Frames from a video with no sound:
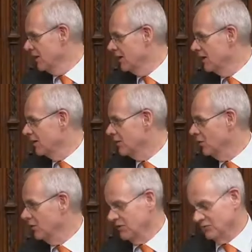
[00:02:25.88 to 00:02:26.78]
a
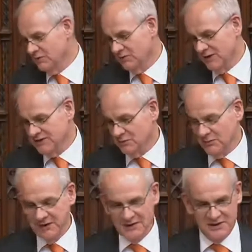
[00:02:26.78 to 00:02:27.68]
copy of Professor
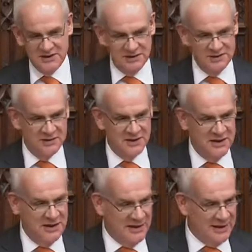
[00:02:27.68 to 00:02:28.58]
Peter Singer's
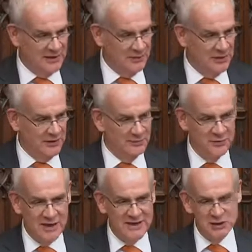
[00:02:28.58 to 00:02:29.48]
Animal
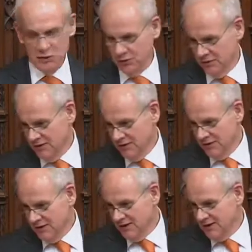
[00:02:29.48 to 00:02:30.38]
Liberation.
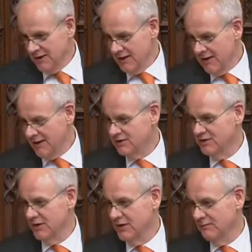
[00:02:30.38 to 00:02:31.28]
He
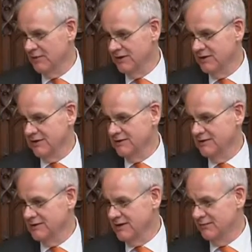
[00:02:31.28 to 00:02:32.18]
had, in
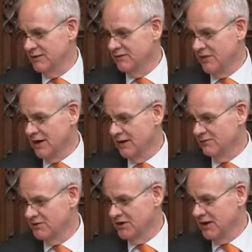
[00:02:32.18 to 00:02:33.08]

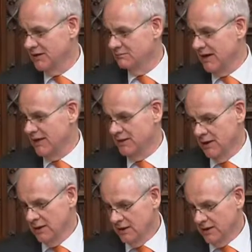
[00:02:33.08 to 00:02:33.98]
1975, as a young man,
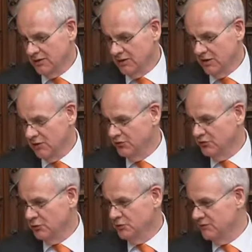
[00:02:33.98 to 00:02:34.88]
undergone a
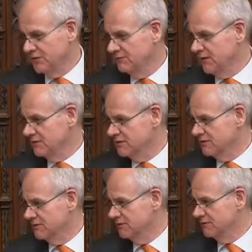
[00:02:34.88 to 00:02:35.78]
sort of
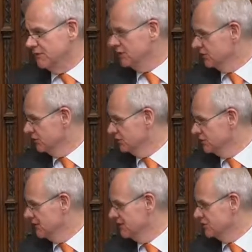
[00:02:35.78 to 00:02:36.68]
convulsive conversion
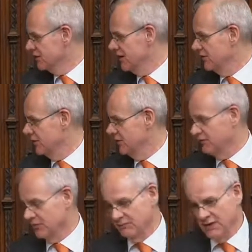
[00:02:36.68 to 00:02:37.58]
to
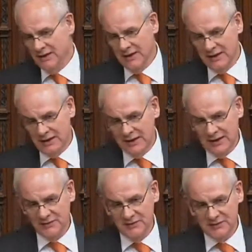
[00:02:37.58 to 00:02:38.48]
vegetarianism.
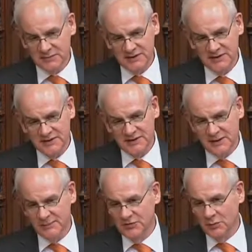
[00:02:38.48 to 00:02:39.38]
And this was his
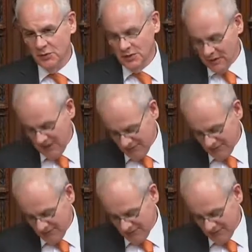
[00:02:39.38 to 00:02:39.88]
attempt to work